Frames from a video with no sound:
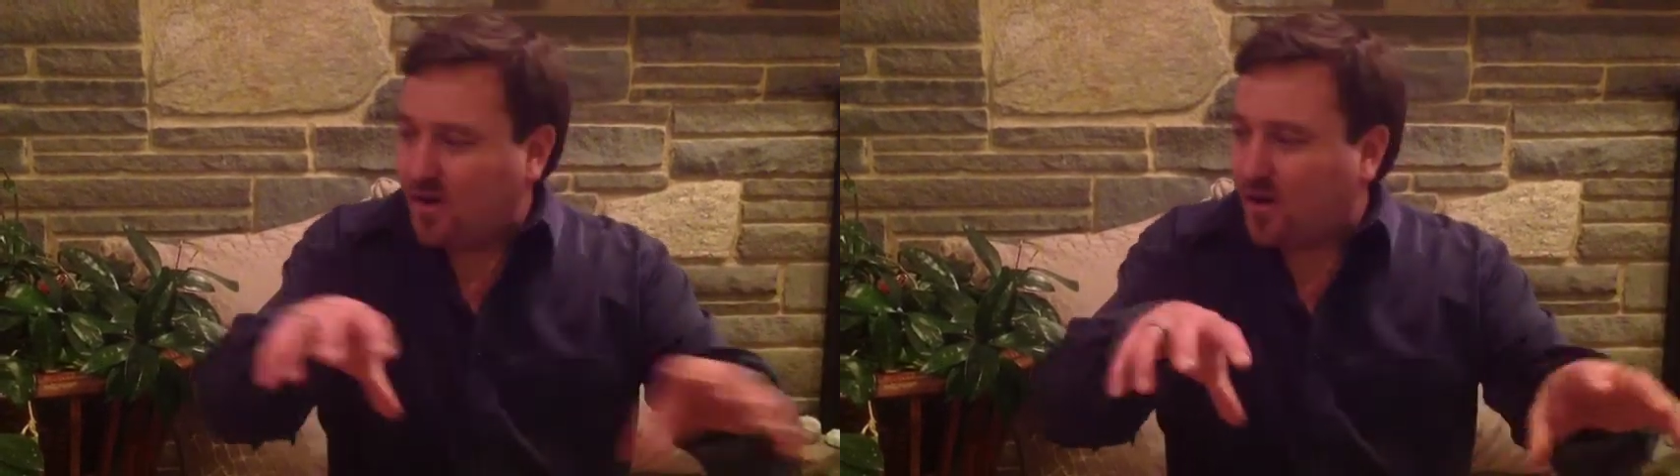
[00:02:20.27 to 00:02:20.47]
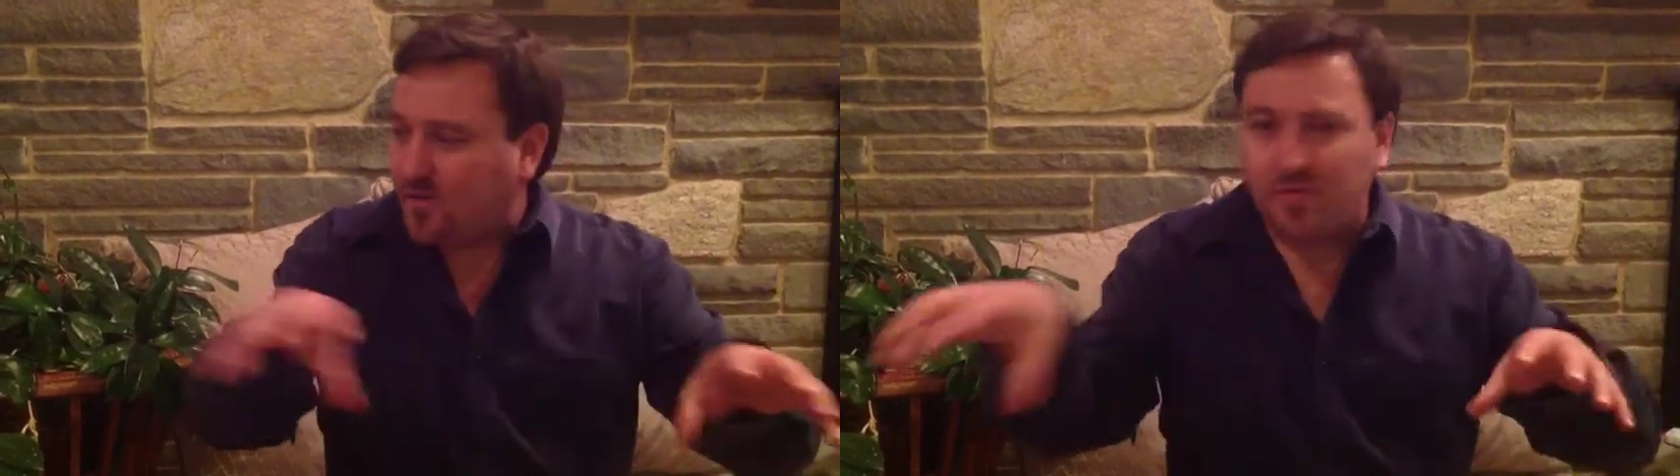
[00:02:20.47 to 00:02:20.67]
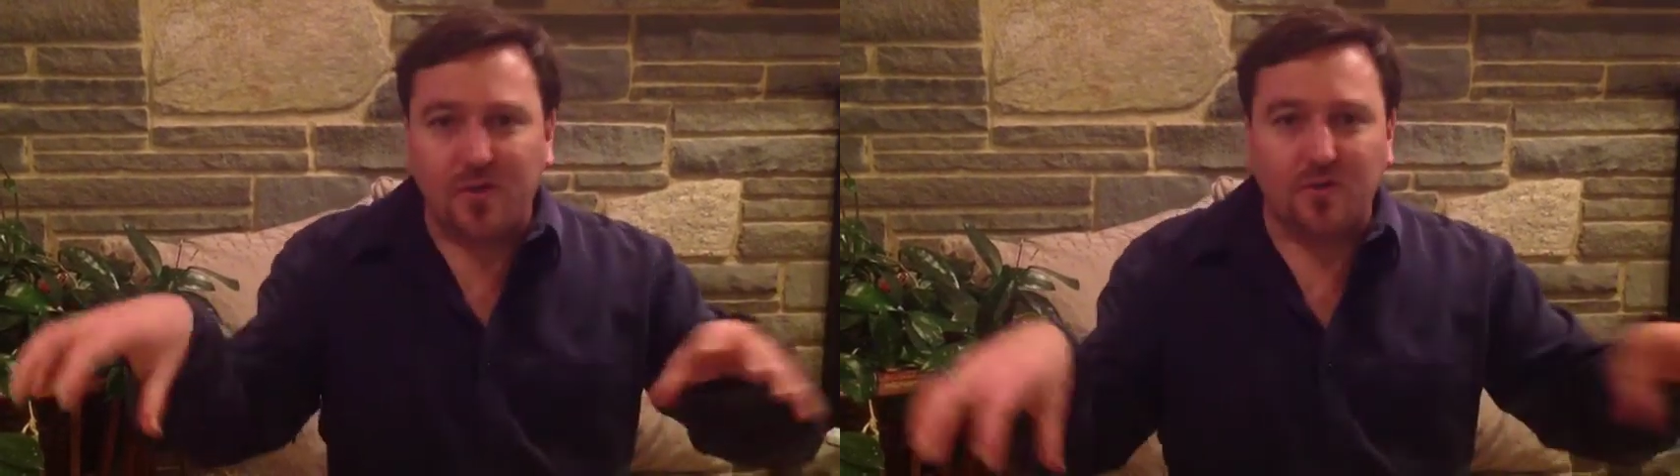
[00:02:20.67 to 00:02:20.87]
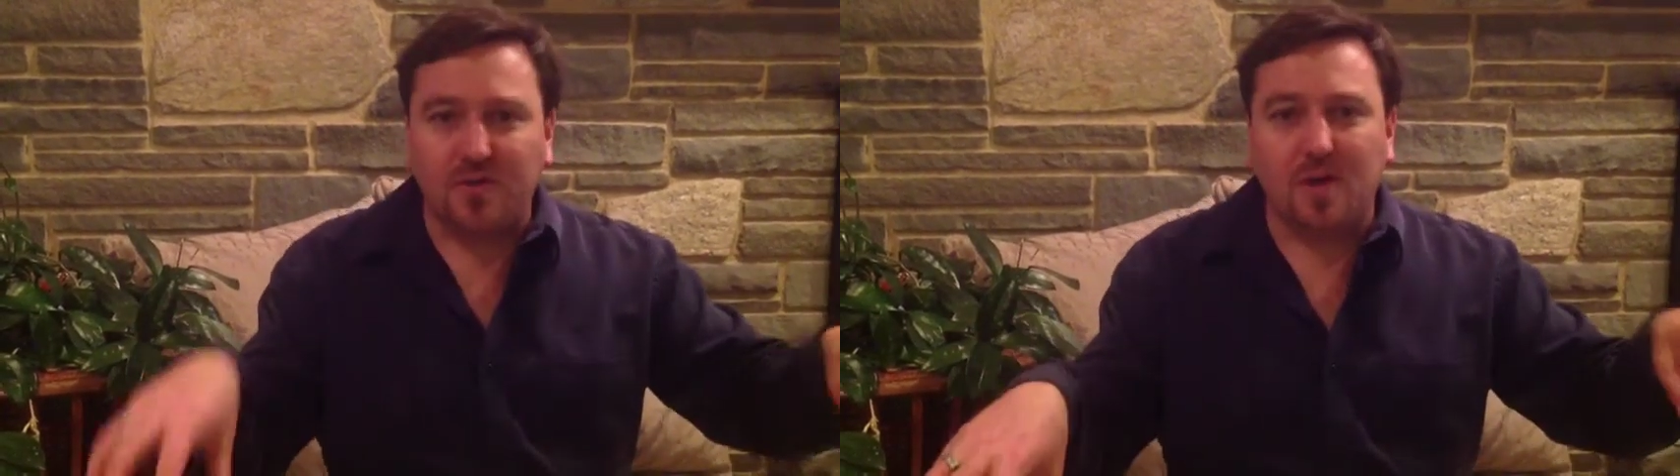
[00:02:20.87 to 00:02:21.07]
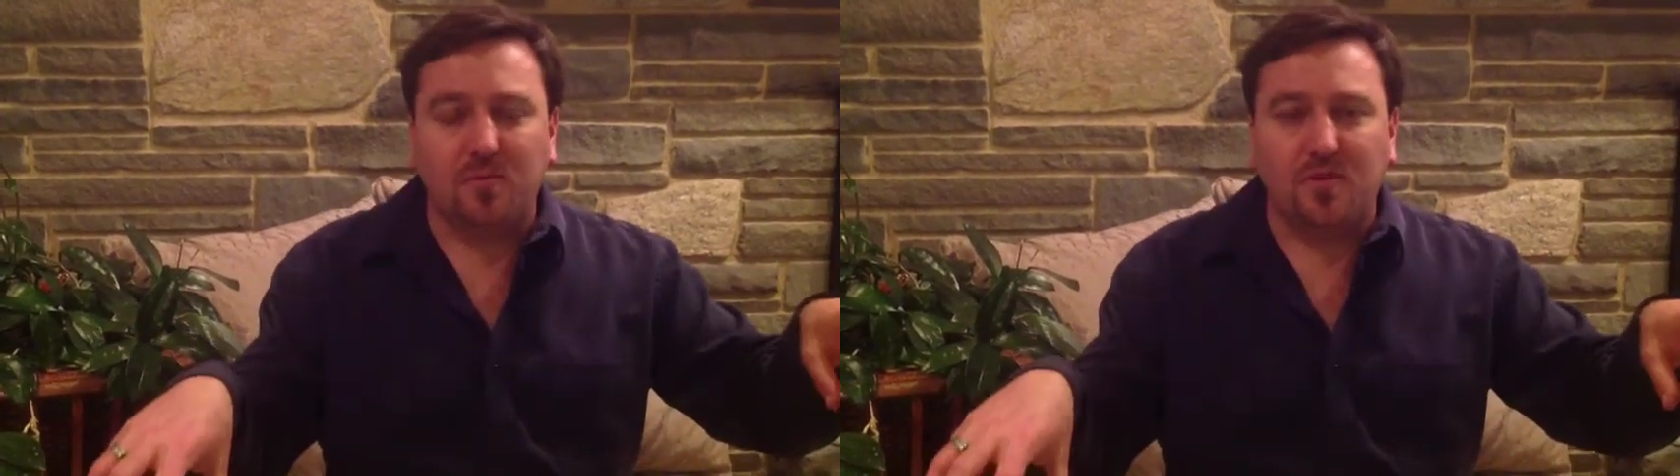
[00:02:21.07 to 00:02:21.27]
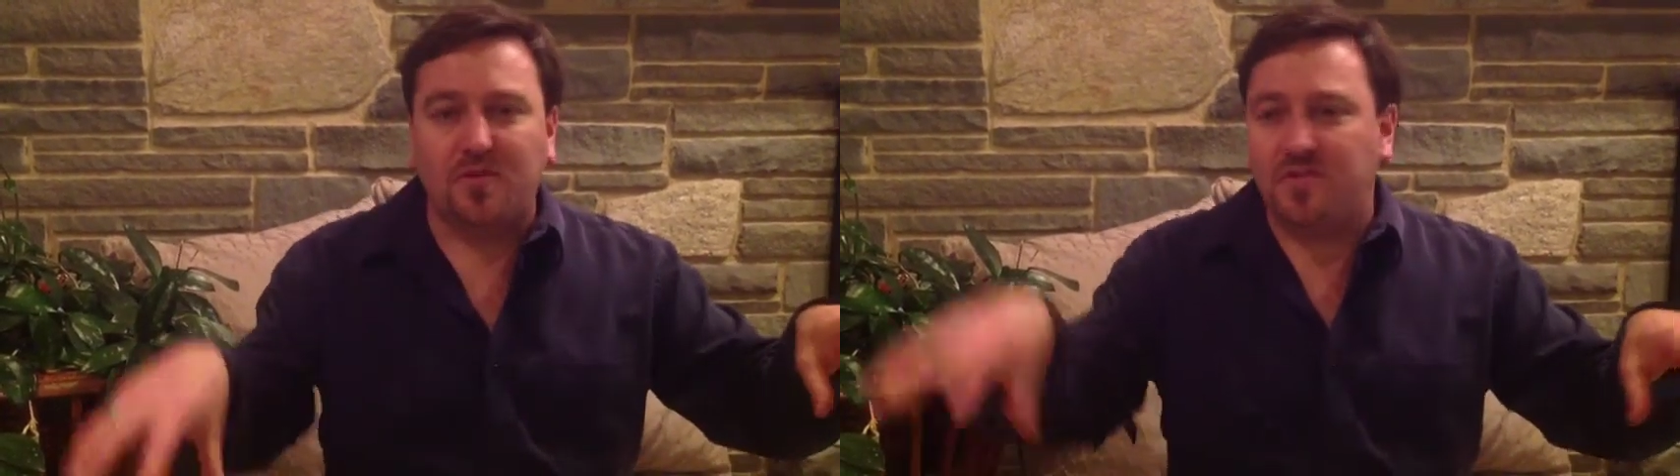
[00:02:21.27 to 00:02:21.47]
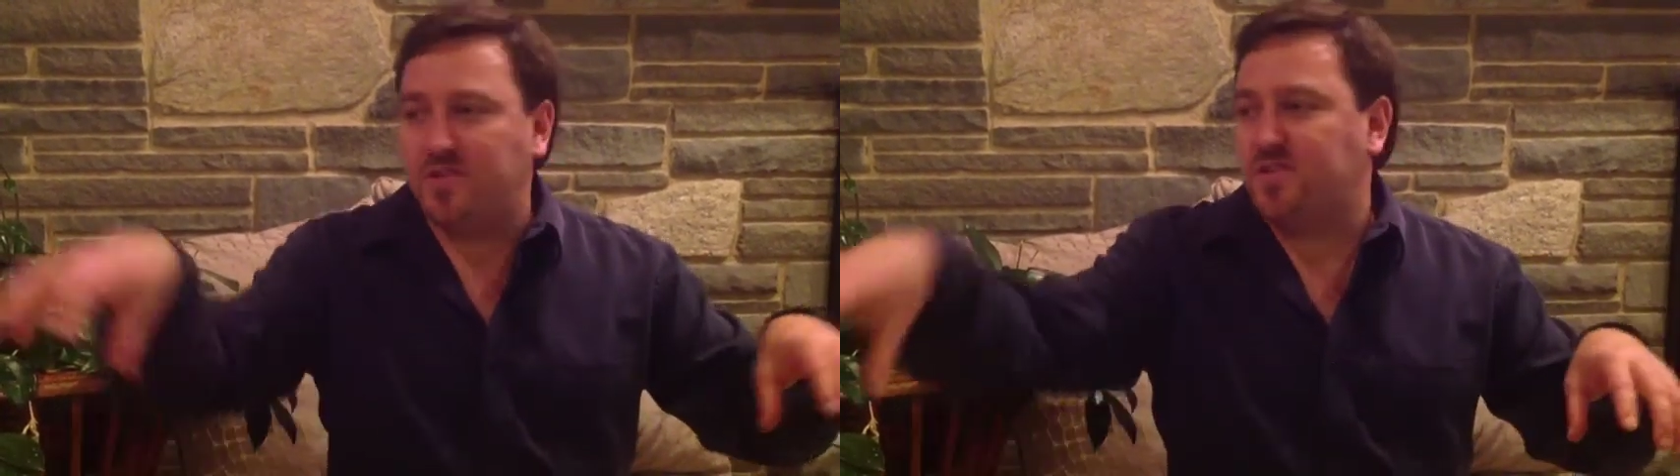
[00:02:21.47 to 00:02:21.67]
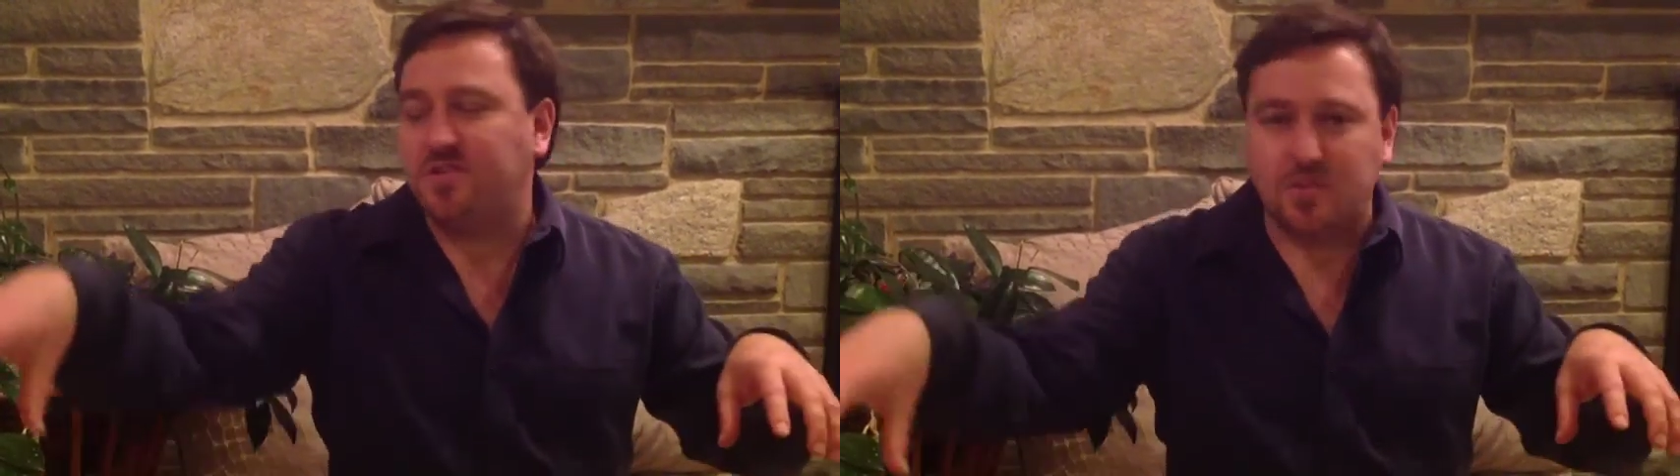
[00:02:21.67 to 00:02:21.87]
are filled up with
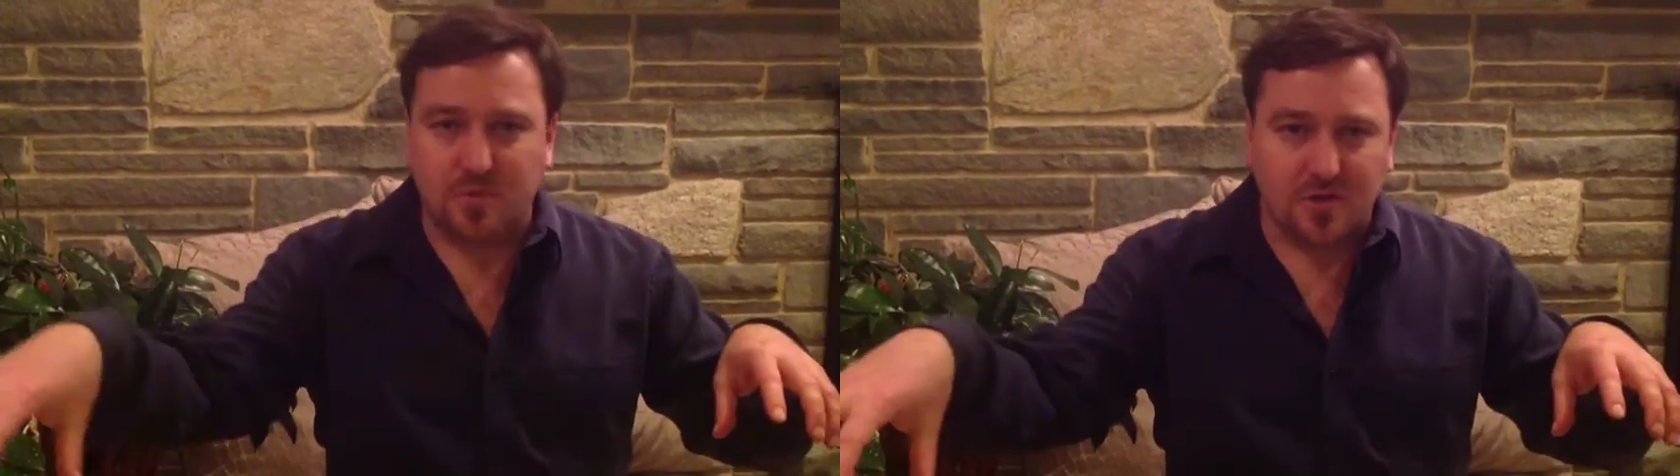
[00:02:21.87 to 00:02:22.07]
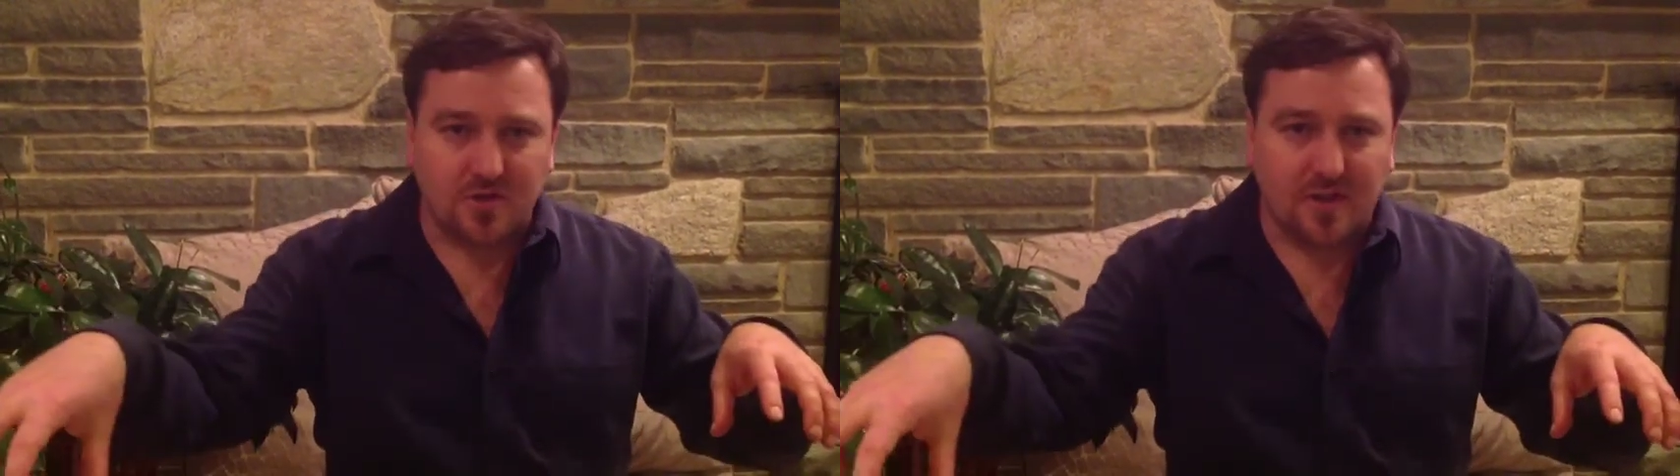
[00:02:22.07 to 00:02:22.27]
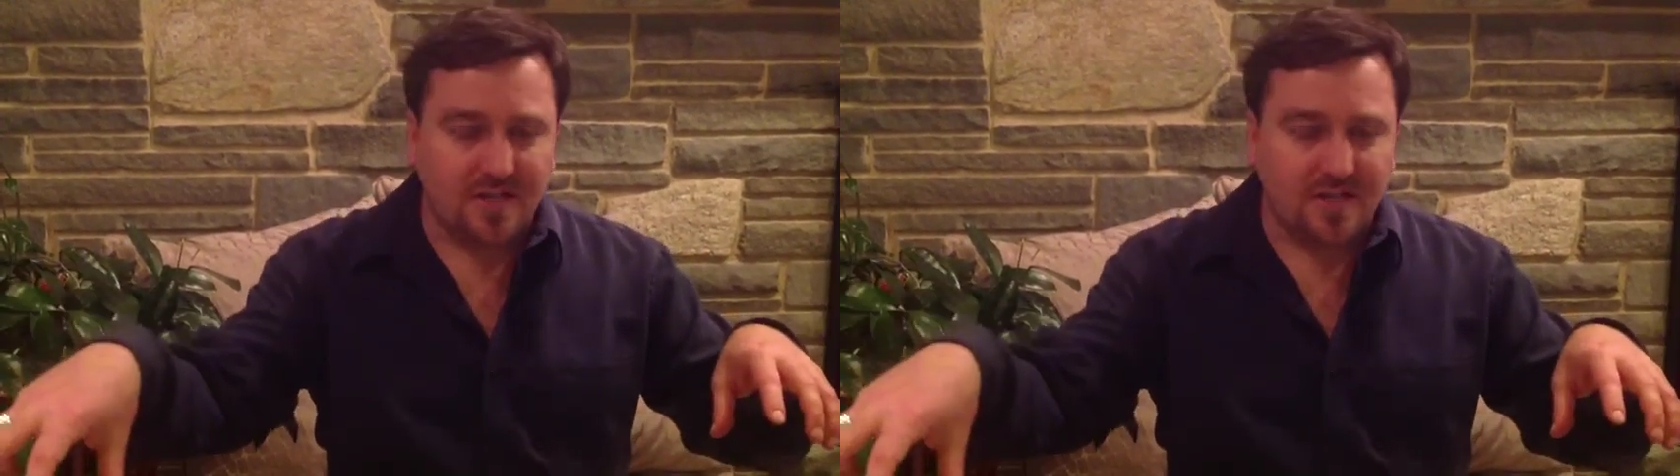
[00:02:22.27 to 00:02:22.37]
this is a spiritual